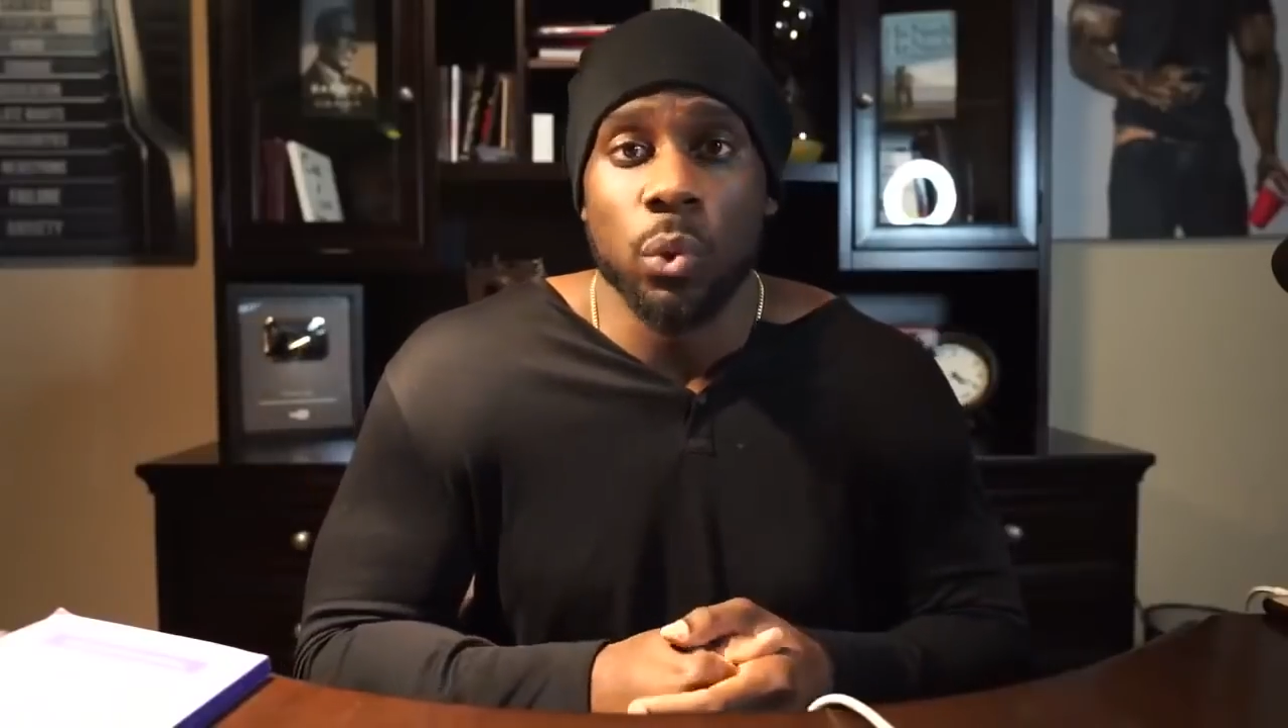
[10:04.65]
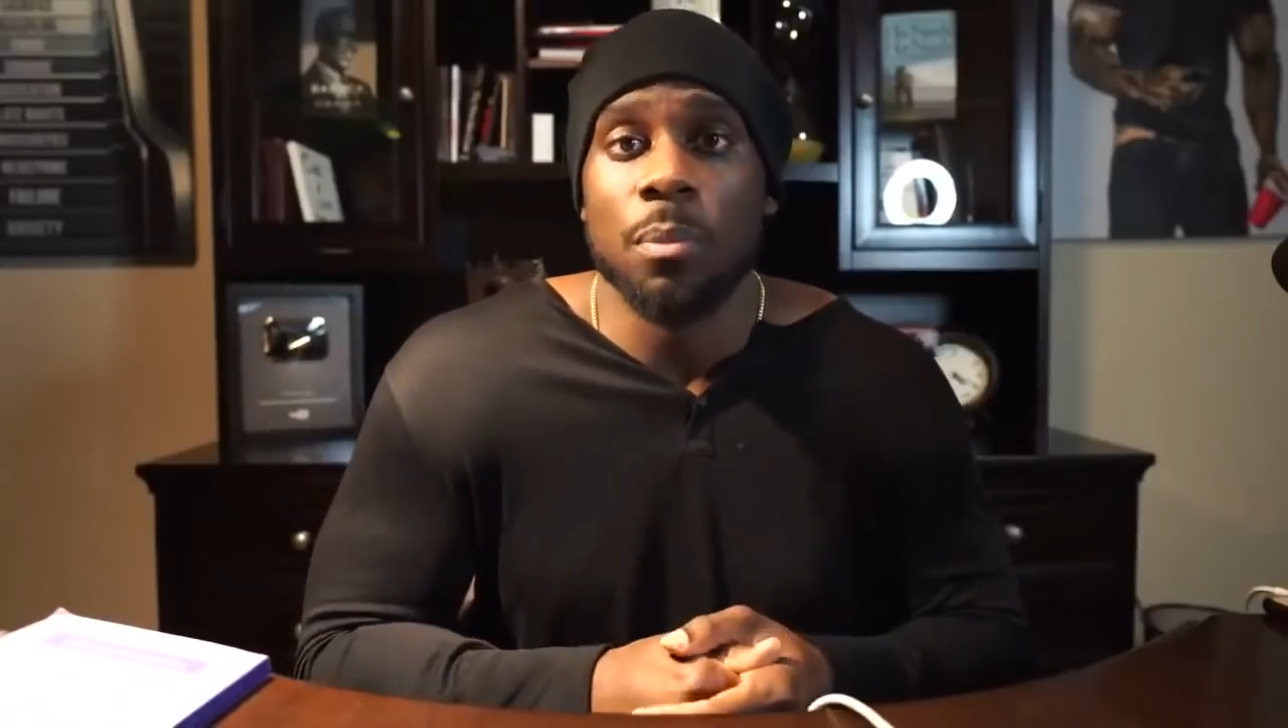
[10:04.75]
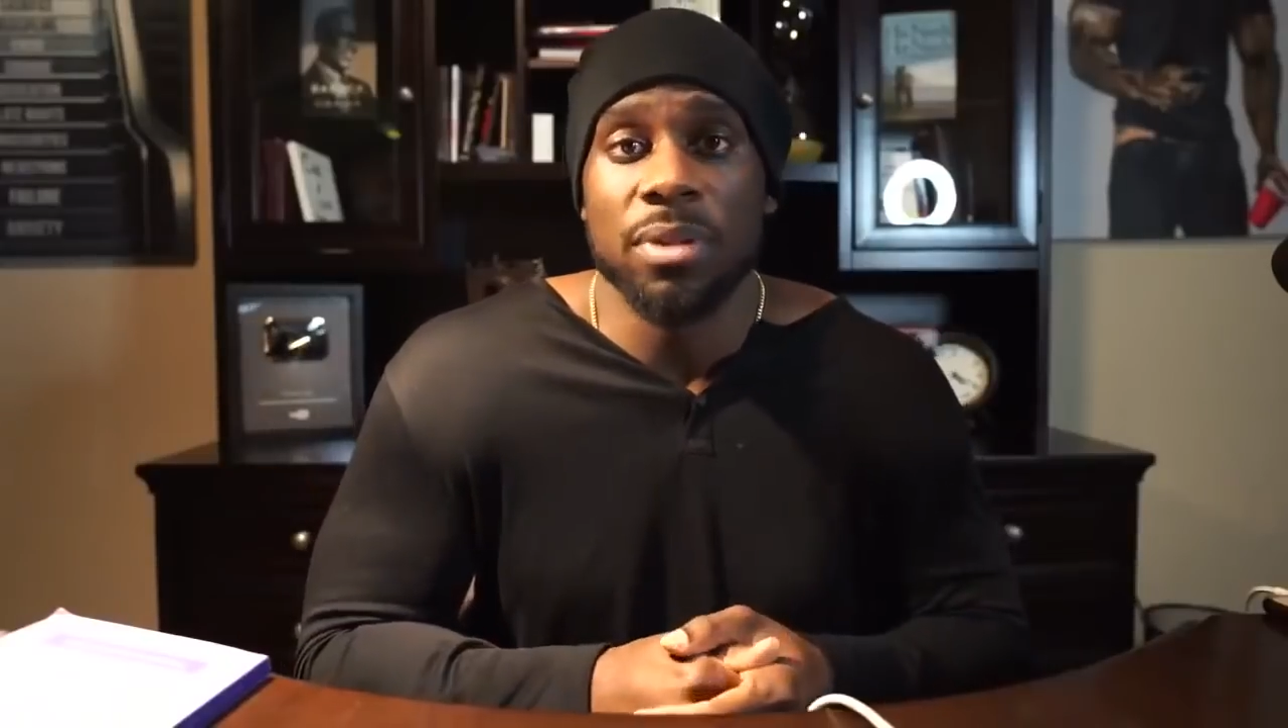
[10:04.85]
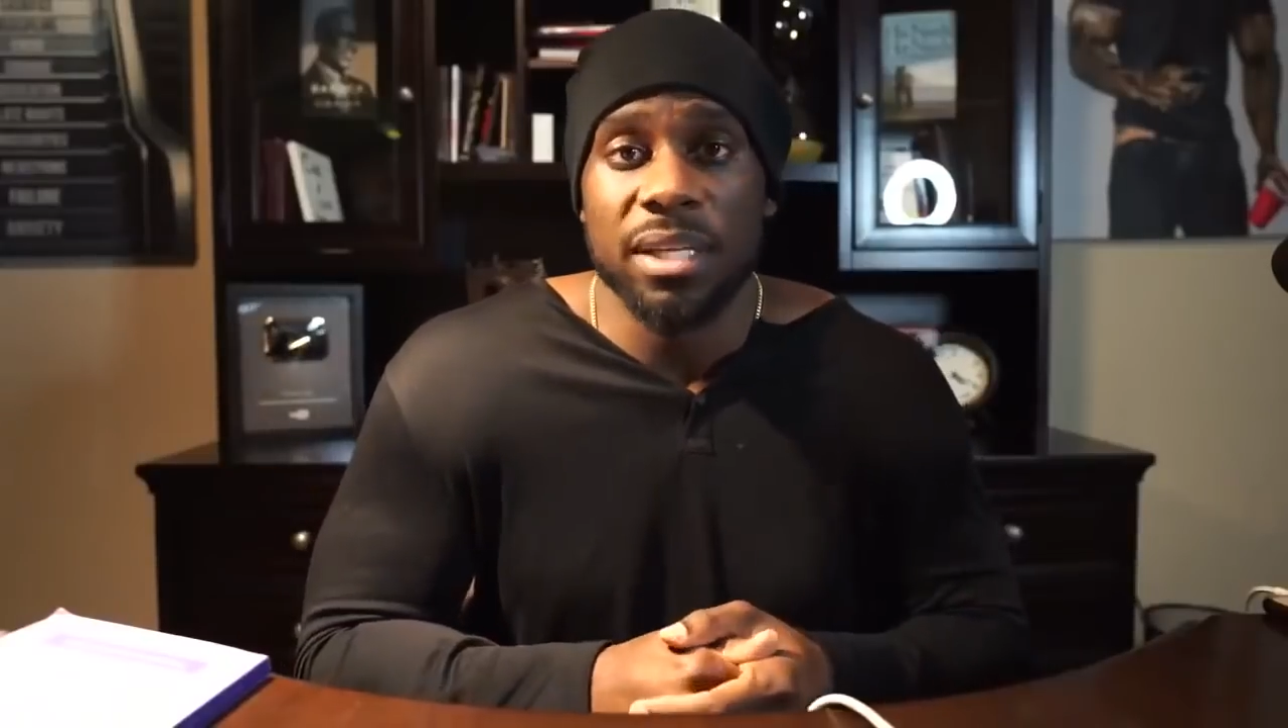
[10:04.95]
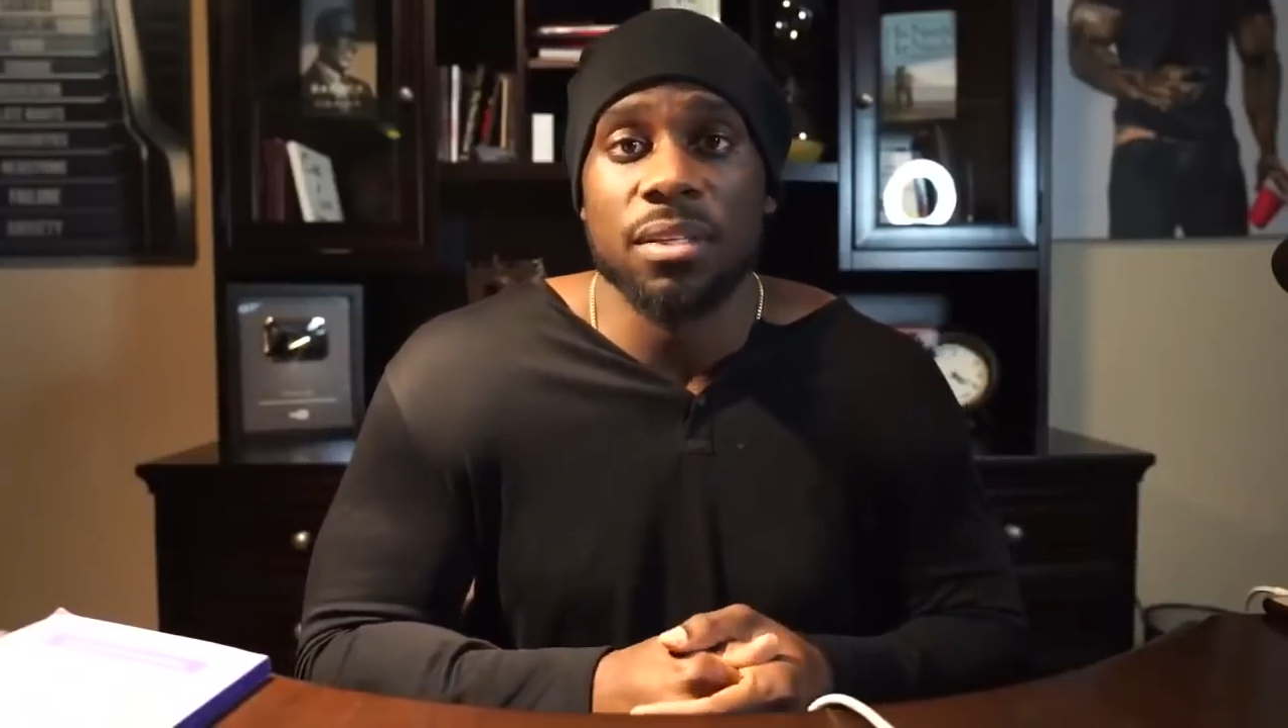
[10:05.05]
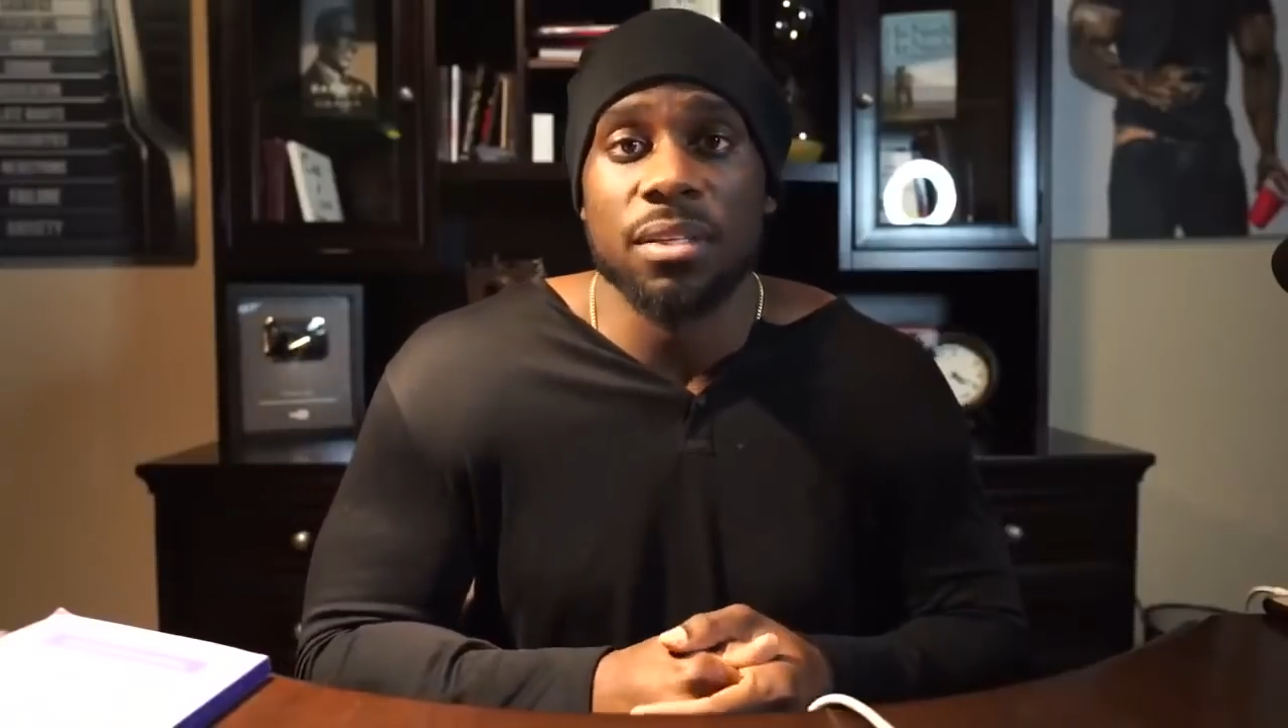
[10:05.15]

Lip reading: to a place